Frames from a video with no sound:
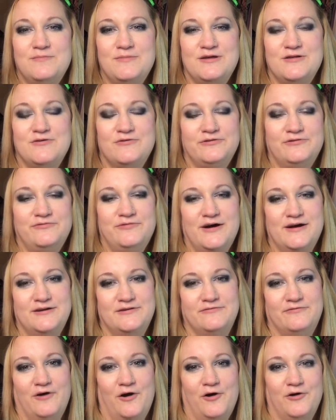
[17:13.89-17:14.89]
be notified
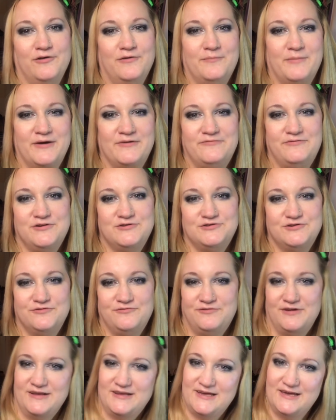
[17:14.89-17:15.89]
of all of my future
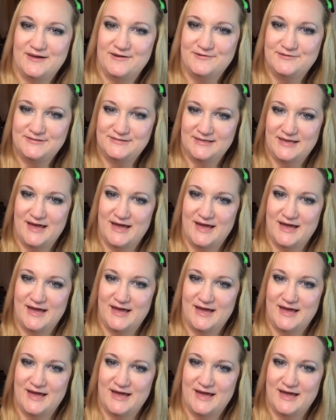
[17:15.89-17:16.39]
videos.